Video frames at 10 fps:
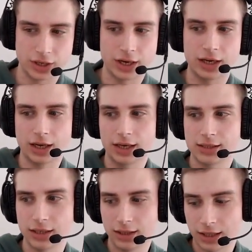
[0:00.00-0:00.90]
And I'd
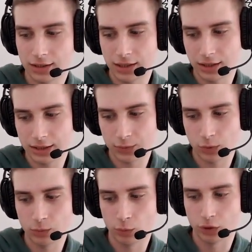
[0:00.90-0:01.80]
say that there is
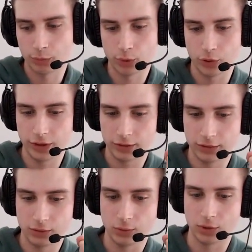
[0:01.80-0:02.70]
one more point
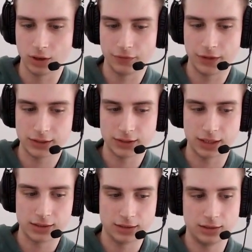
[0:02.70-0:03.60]
to all of this
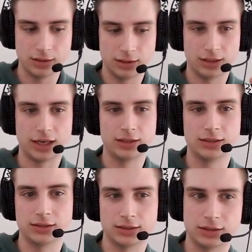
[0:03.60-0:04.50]
that
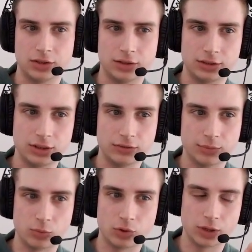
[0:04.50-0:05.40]
tightens the security even
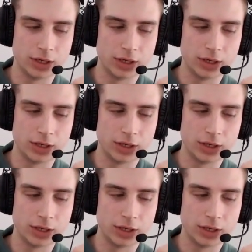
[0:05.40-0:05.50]
more.